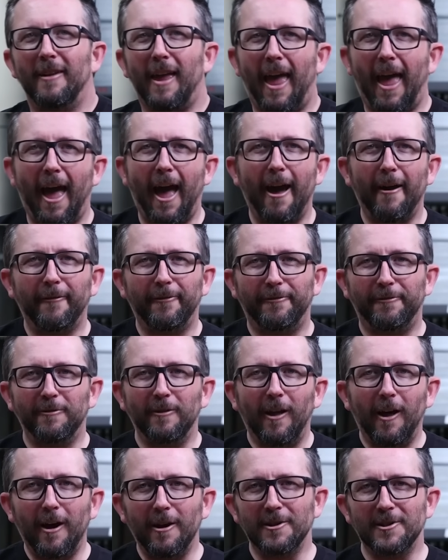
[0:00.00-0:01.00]
half
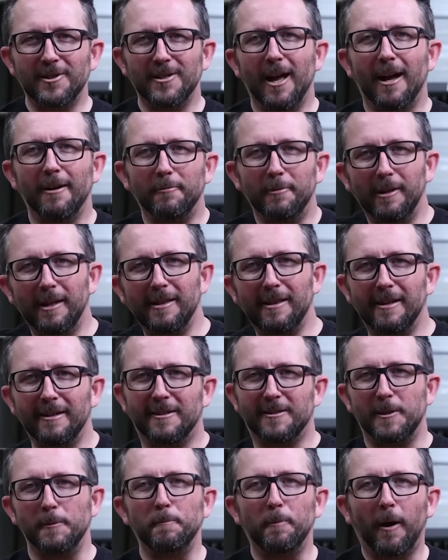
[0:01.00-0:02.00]
flush, not really
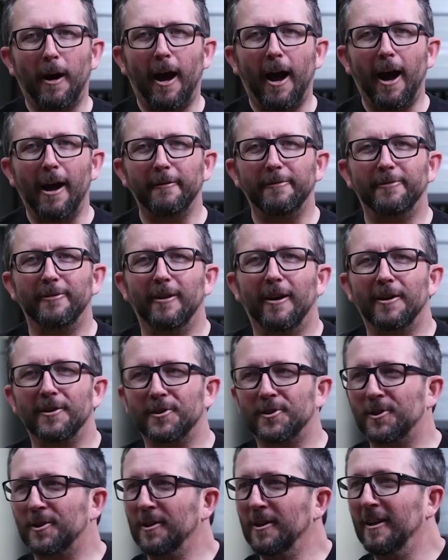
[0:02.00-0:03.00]
like super high
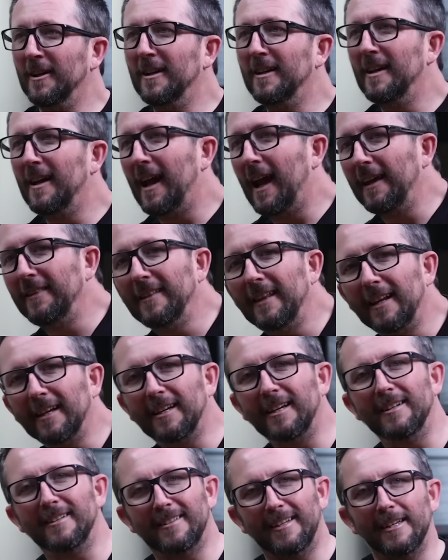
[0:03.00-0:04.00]
flush, and then
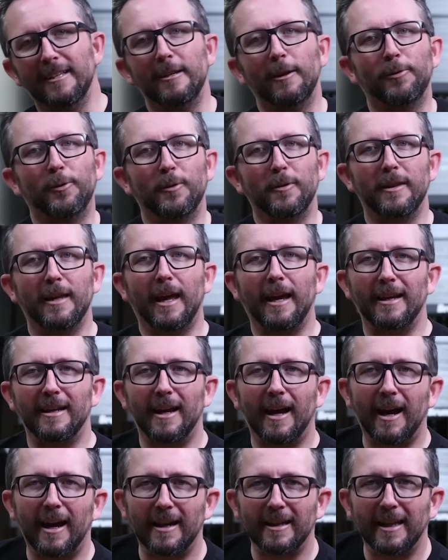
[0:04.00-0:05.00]
it continued through the
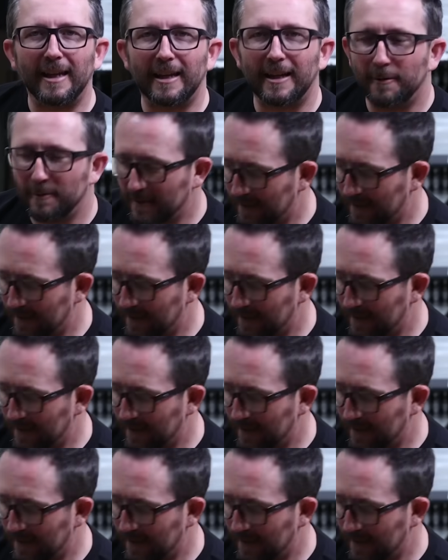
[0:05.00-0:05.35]
8-9 like it